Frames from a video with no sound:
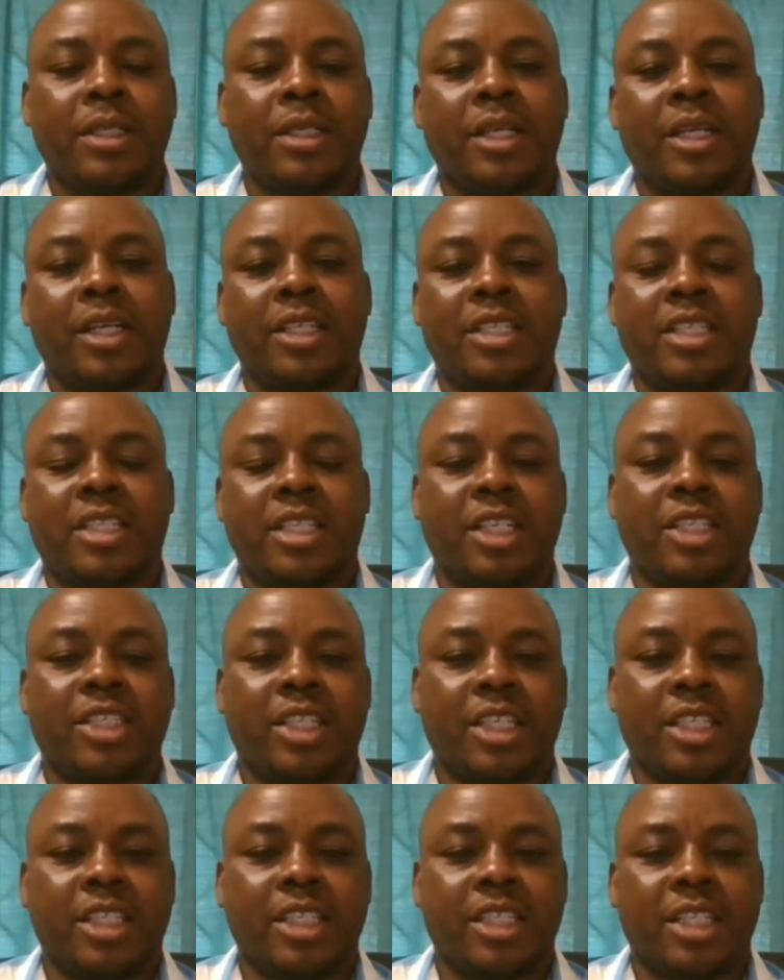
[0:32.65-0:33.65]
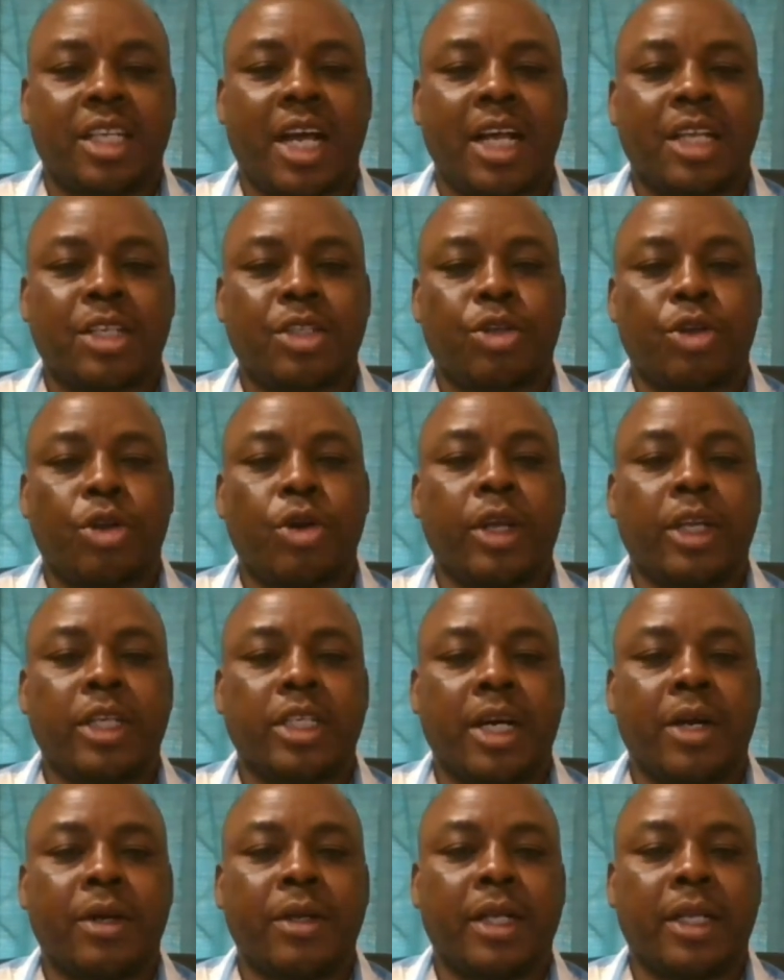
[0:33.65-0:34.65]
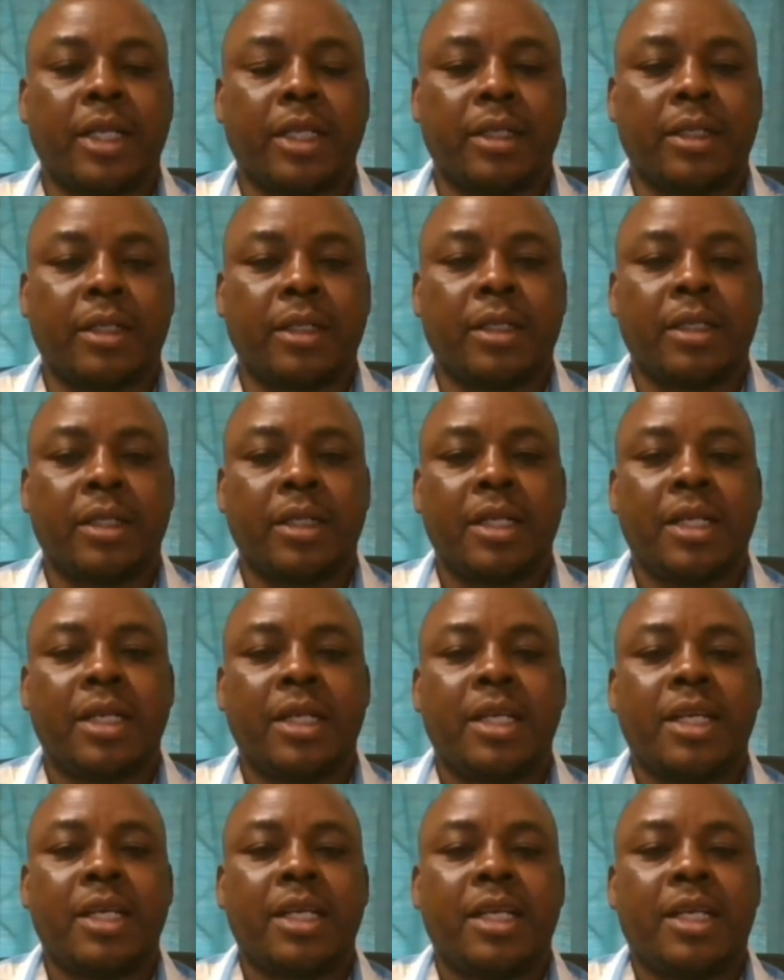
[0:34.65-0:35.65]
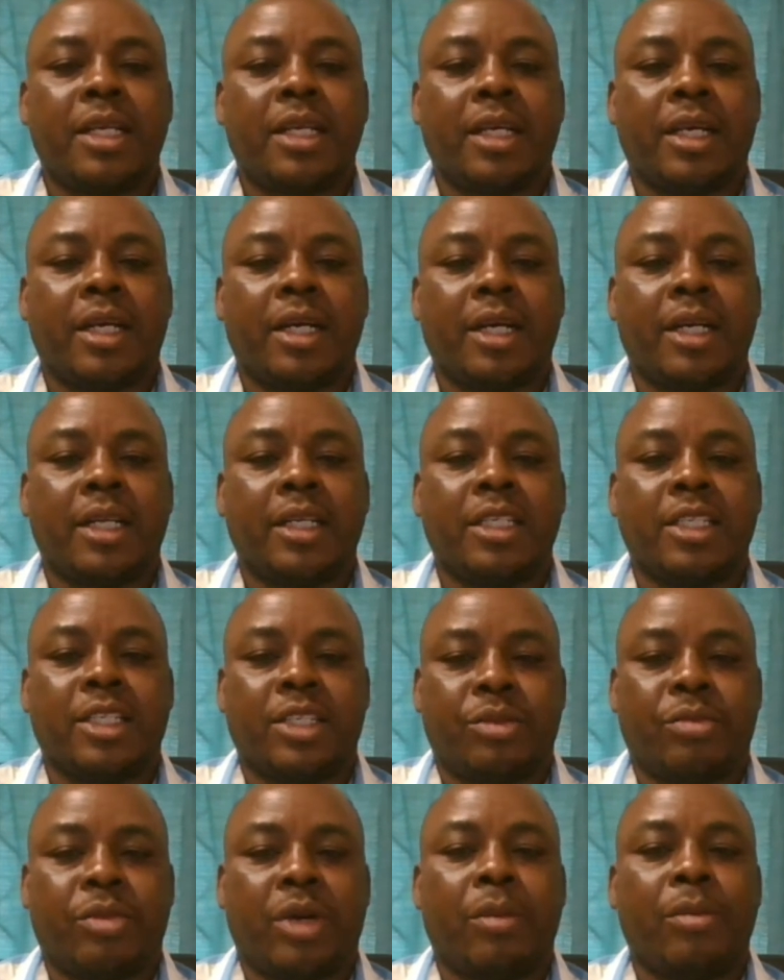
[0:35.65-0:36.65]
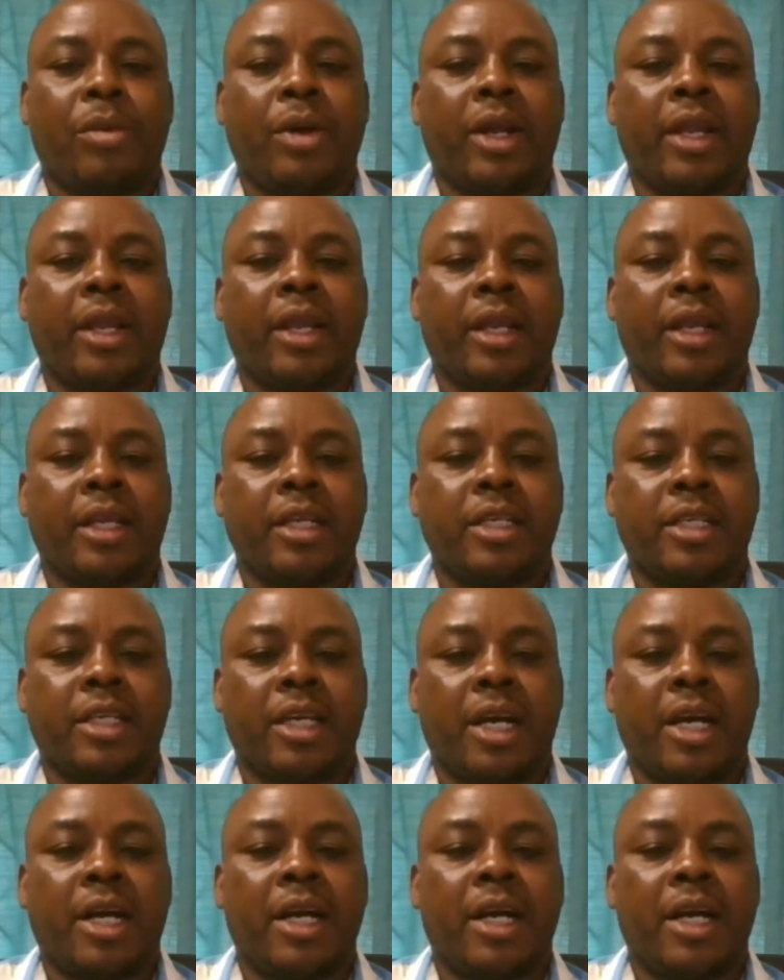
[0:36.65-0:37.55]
restrictions are slowing down a little in Zimbabwe, and